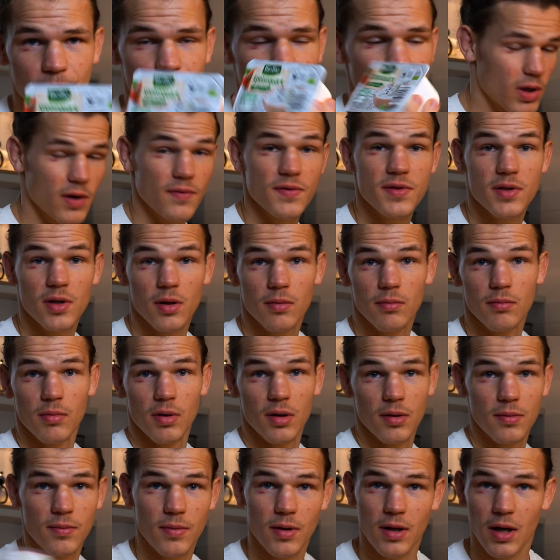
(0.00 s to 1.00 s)
we have
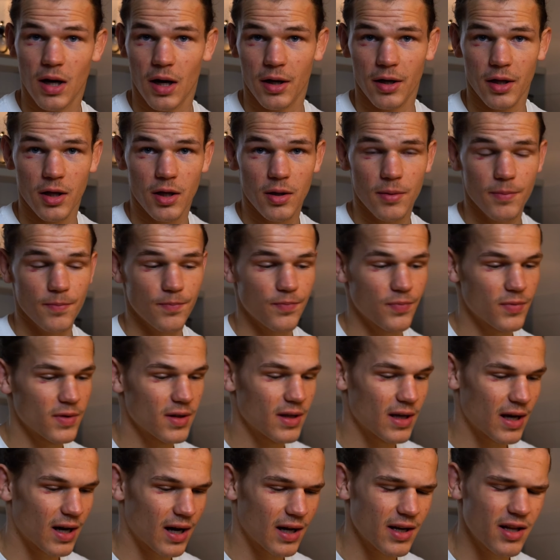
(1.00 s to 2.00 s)
some honey.
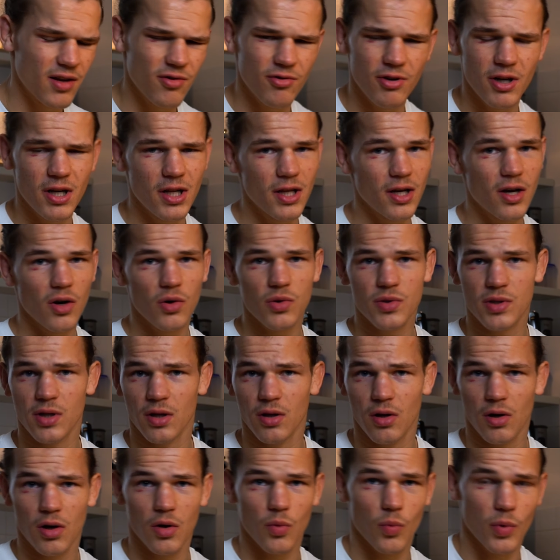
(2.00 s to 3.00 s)
Honey really goes a
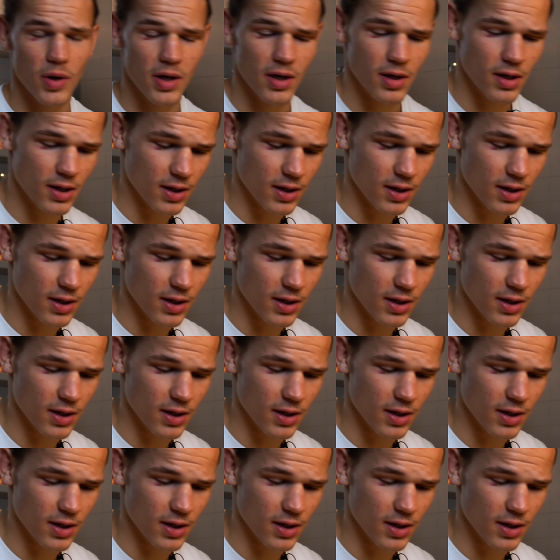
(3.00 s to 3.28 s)
long way.